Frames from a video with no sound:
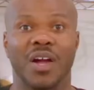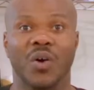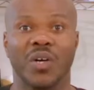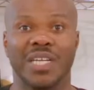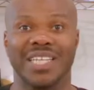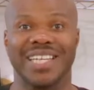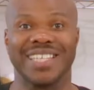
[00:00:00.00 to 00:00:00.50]

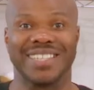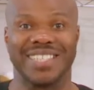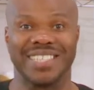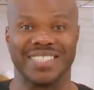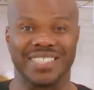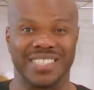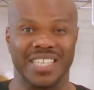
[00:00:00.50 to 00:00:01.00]
going to let
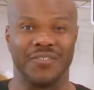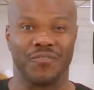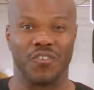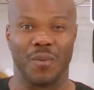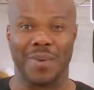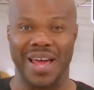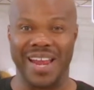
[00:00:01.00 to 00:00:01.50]
this sit
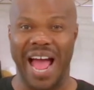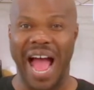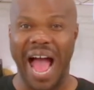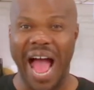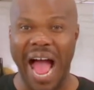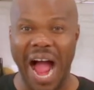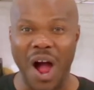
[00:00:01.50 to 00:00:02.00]
for about 1.5
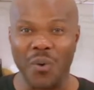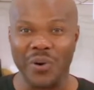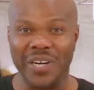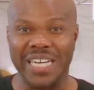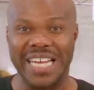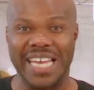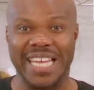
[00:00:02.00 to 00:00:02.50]

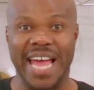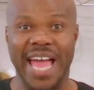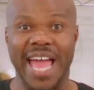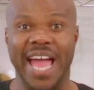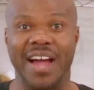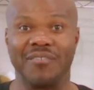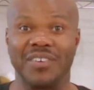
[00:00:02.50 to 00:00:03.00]

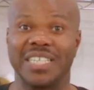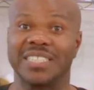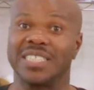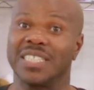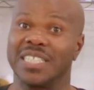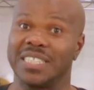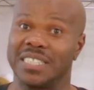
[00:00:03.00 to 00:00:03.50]
hours
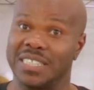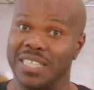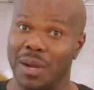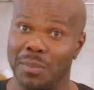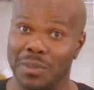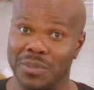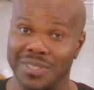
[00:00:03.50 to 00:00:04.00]
until it
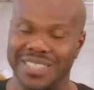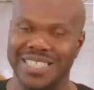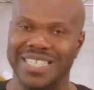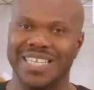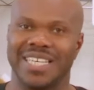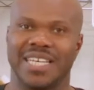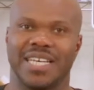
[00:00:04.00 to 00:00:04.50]
doubles
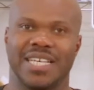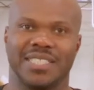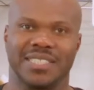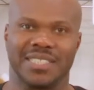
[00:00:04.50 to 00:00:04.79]
in